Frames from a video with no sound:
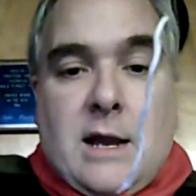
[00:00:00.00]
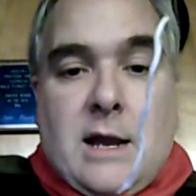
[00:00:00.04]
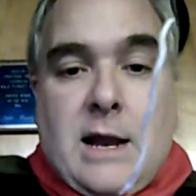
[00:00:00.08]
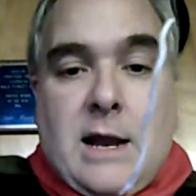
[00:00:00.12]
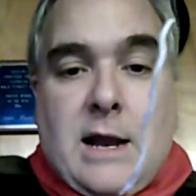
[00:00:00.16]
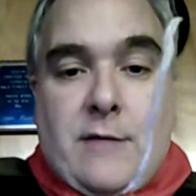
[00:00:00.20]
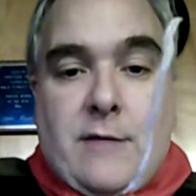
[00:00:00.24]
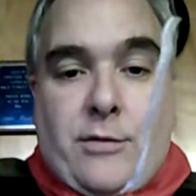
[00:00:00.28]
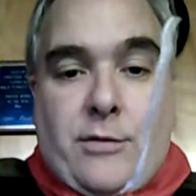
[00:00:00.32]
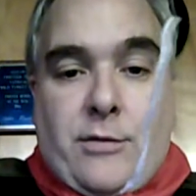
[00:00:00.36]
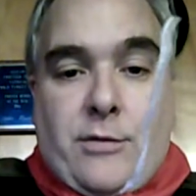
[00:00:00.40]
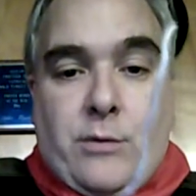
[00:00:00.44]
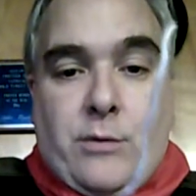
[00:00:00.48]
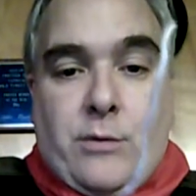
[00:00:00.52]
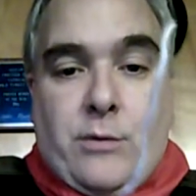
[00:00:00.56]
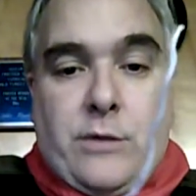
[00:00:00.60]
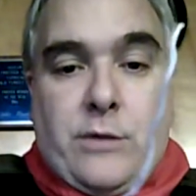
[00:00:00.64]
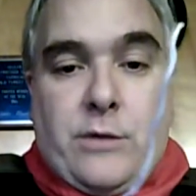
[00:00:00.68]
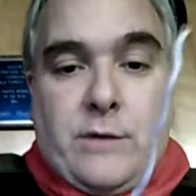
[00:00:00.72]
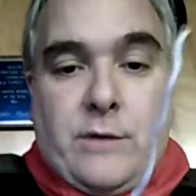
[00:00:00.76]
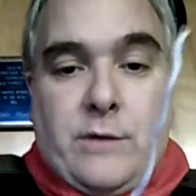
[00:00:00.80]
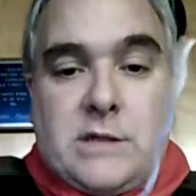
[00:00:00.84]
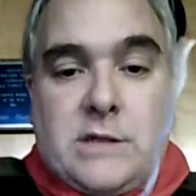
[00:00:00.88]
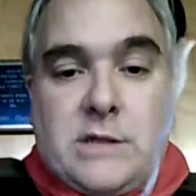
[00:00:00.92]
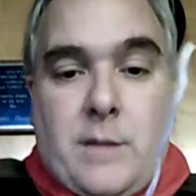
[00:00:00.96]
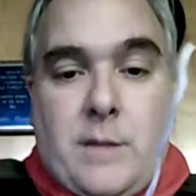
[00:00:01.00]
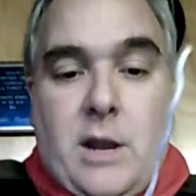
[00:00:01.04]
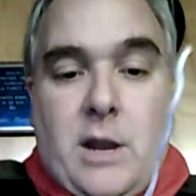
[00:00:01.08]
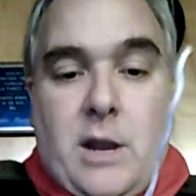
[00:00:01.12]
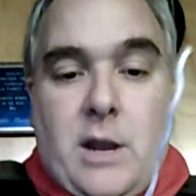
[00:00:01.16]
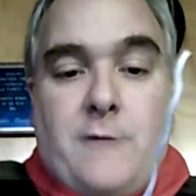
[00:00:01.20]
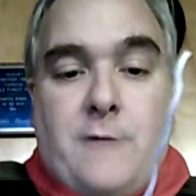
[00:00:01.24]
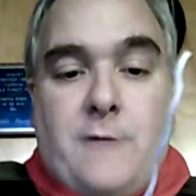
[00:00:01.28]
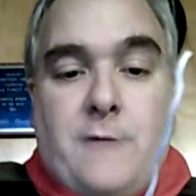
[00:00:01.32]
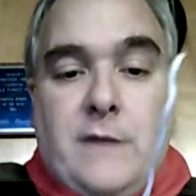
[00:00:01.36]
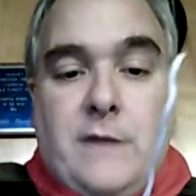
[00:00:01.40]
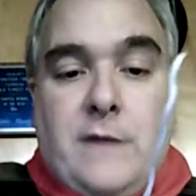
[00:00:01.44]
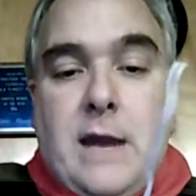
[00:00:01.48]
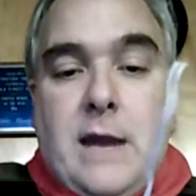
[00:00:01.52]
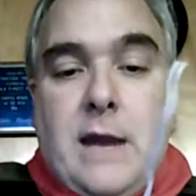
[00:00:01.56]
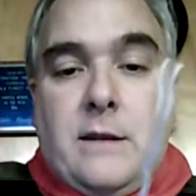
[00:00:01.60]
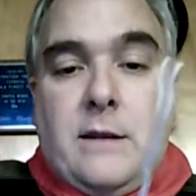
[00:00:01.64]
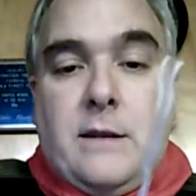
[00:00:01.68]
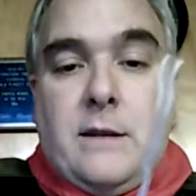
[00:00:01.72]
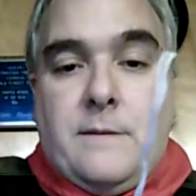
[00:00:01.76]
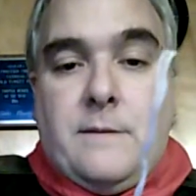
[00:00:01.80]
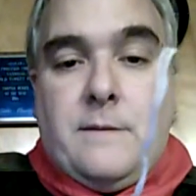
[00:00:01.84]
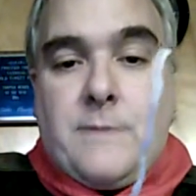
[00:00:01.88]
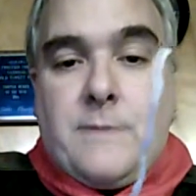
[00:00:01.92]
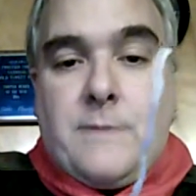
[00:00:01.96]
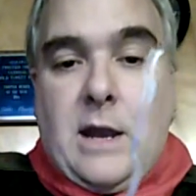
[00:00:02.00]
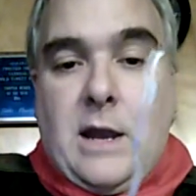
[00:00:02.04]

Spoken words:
I have 3 threads coming off the end.